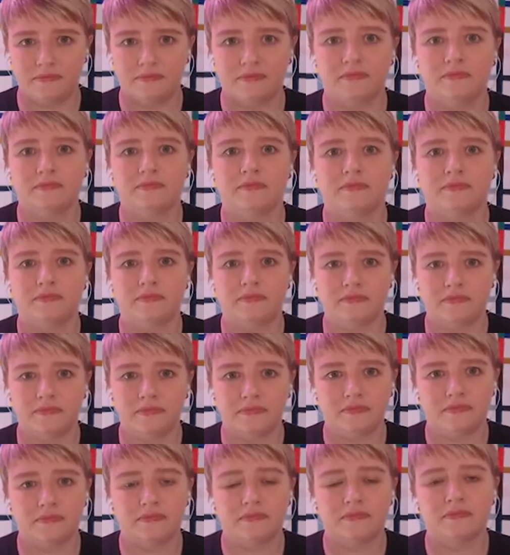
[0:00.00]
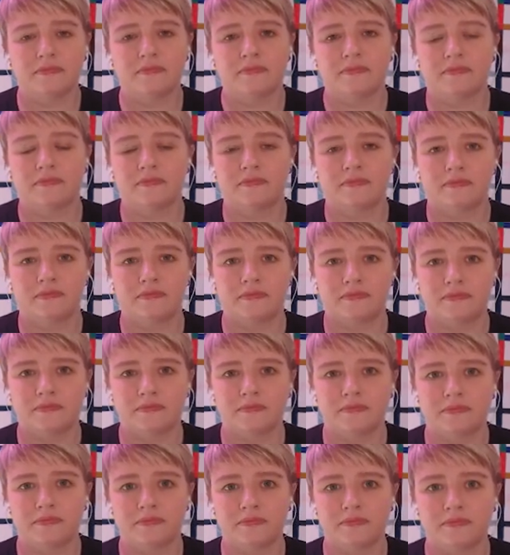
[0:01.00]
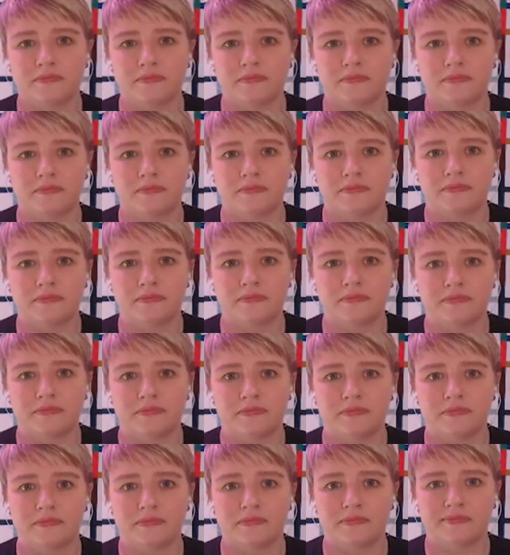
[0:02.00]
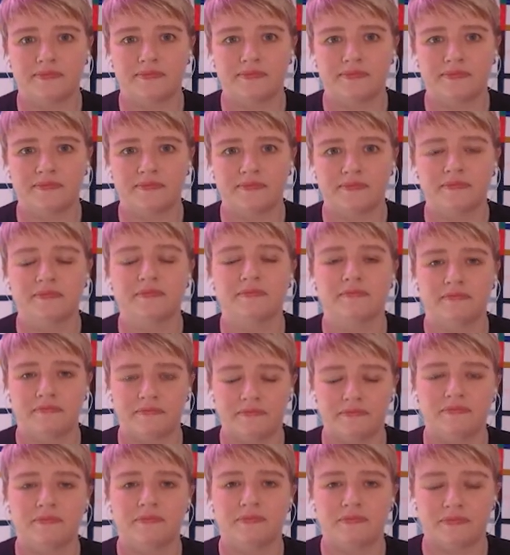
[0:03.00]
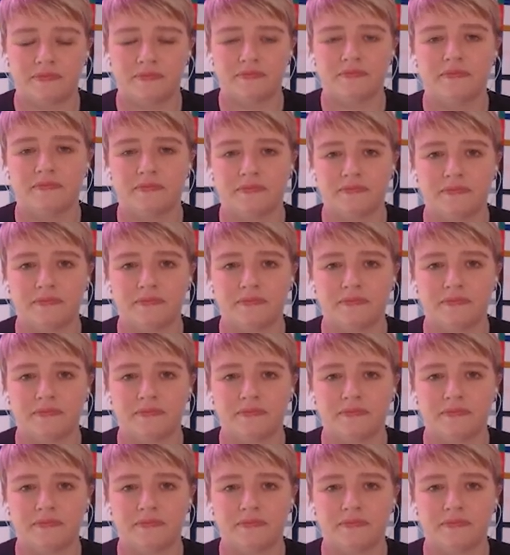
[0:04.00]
No words are spoken by the person on screen.